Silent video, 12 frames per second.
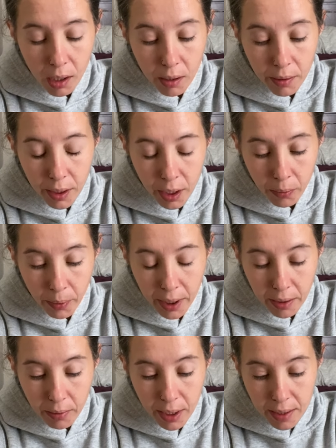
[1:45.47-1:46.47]
you know,
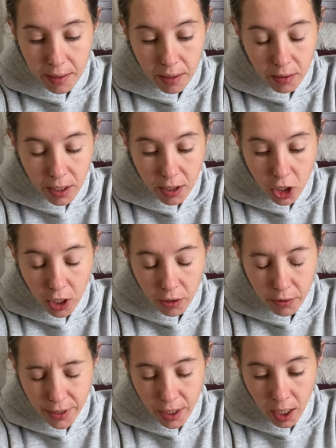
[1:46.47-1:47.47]
we, it's, the gender
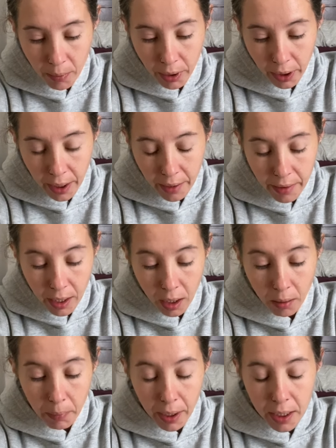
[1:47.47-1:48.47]
is not really a
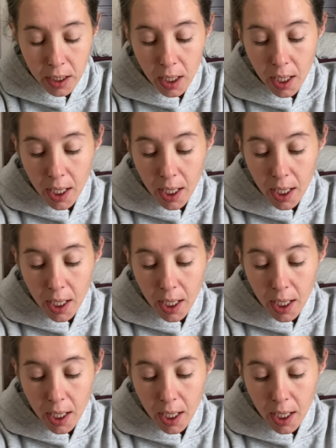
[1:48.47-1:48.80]
thing, but